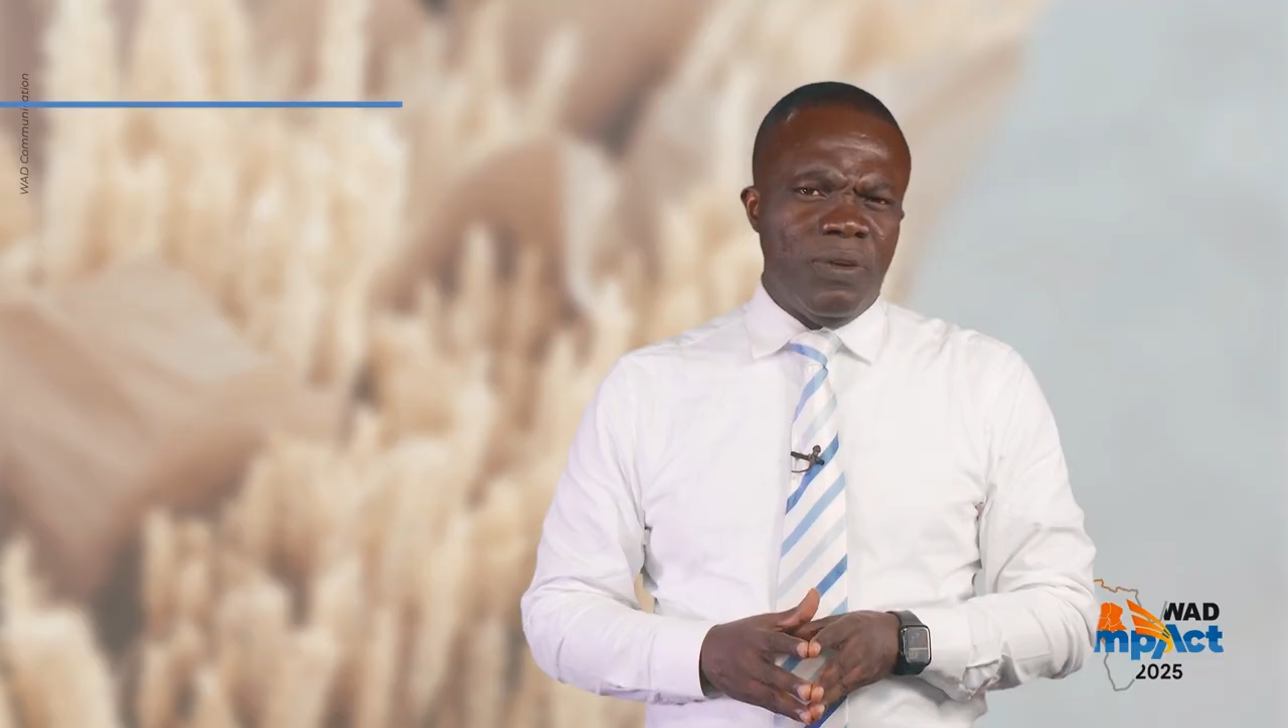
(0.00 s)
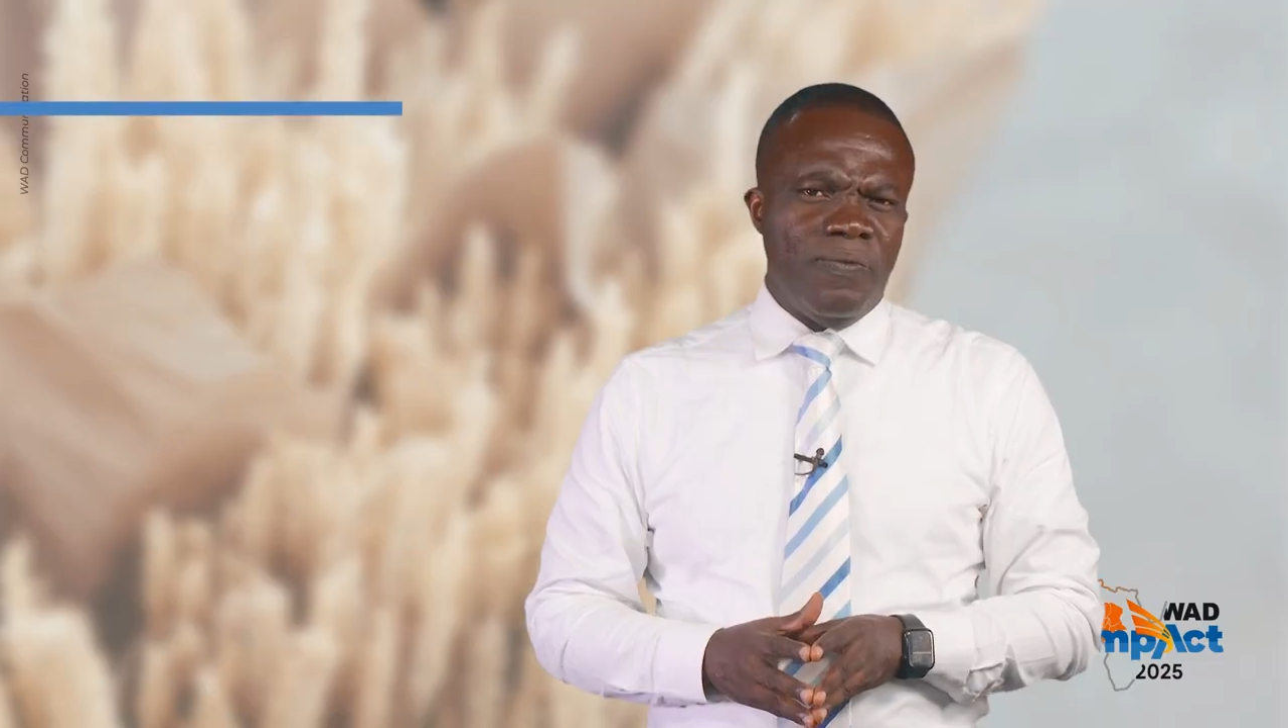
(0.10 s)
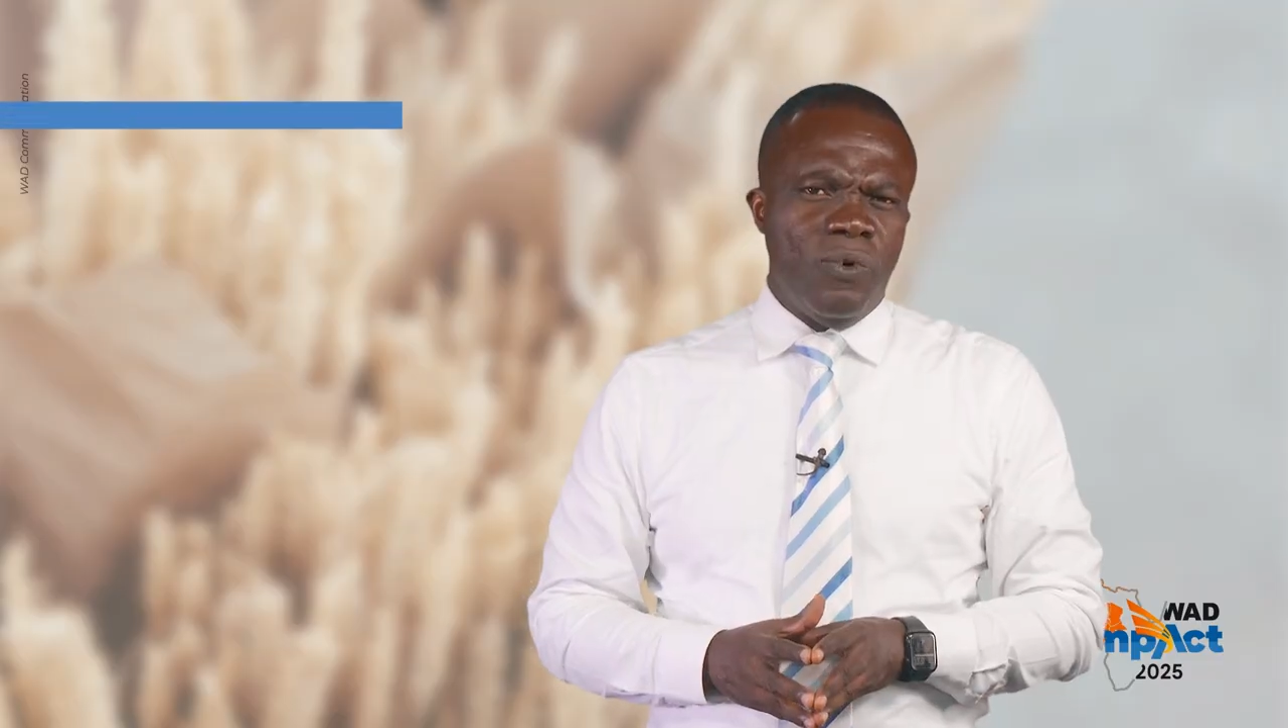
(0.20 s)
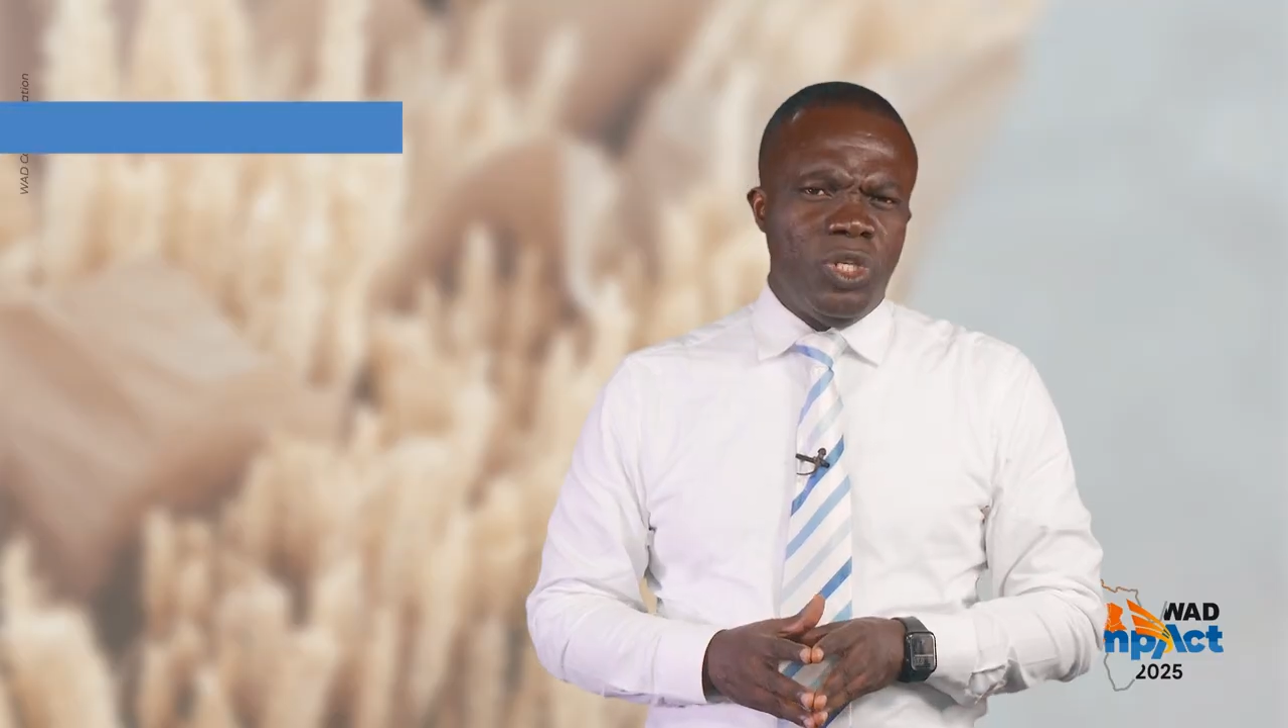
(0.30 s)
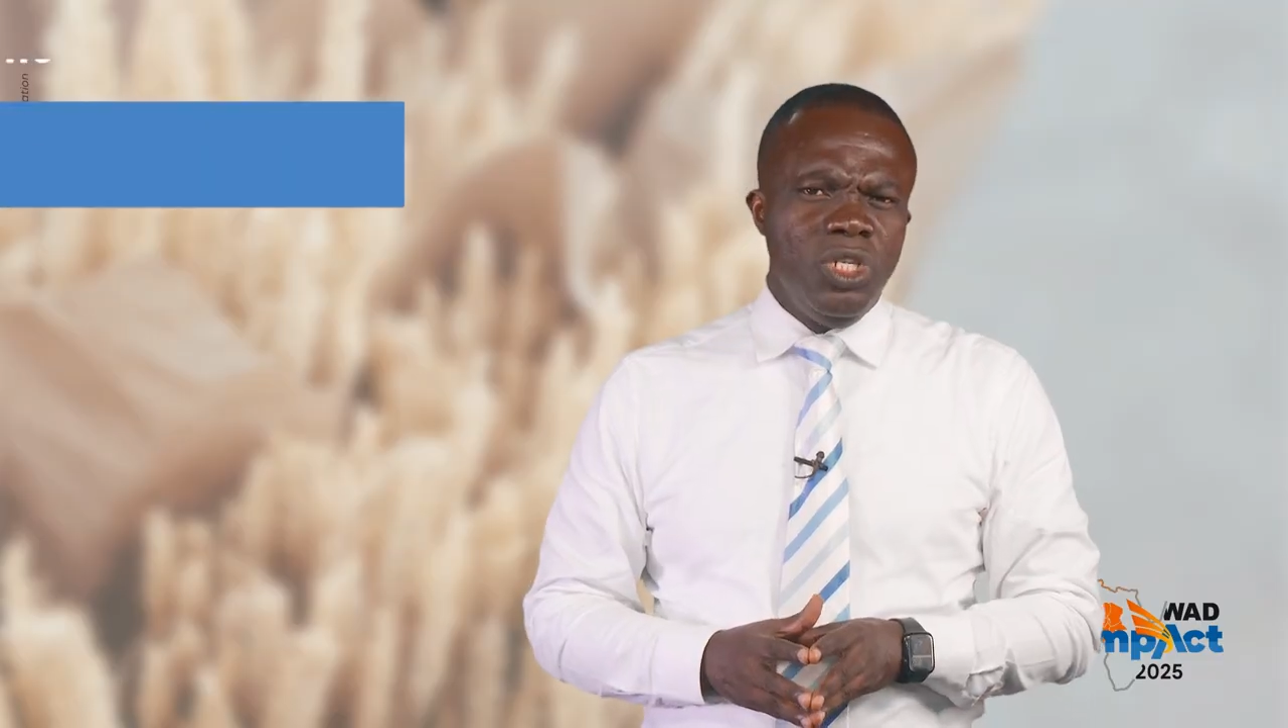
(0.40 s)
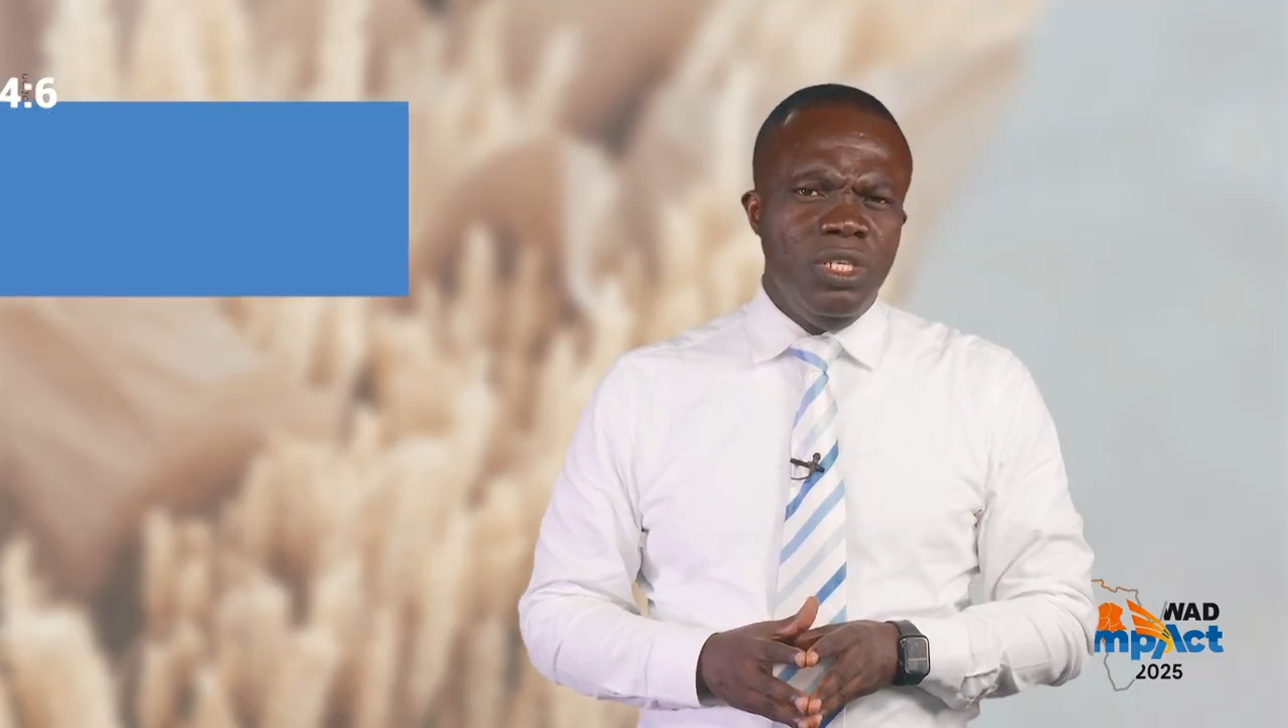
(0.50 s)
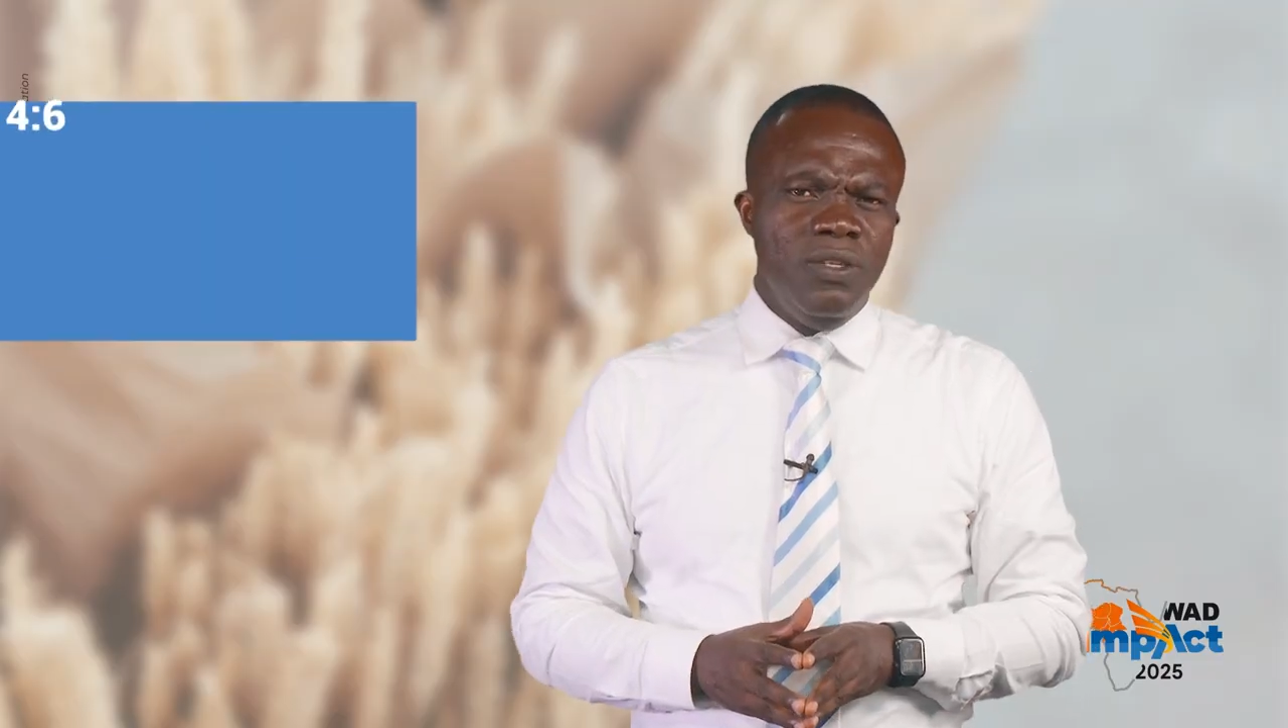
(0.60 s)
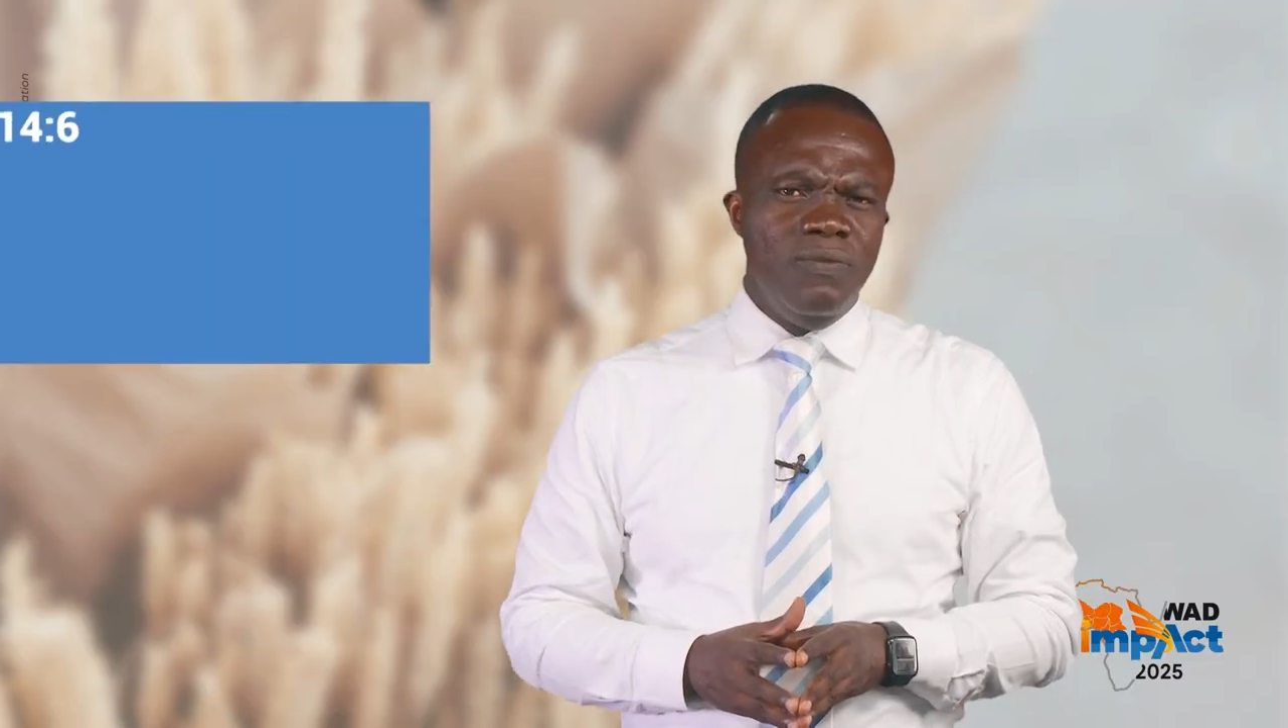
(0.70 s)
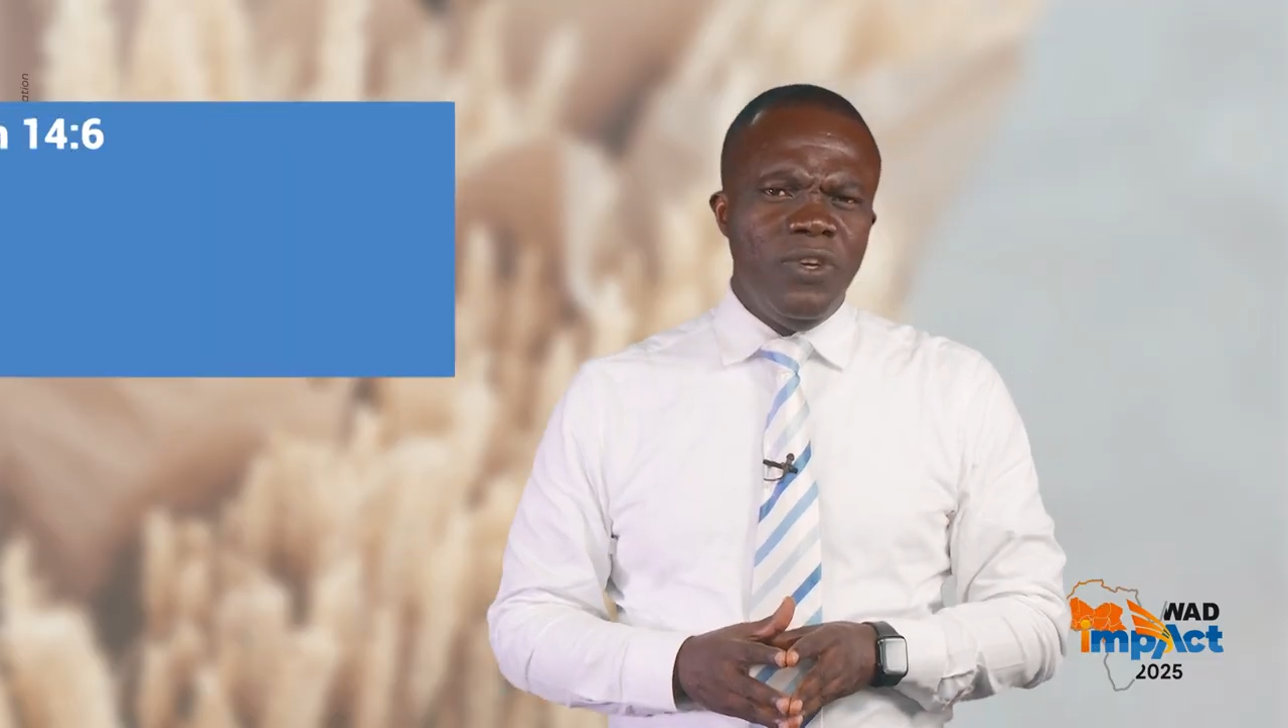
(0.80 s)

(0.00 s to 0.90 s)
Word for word: 14,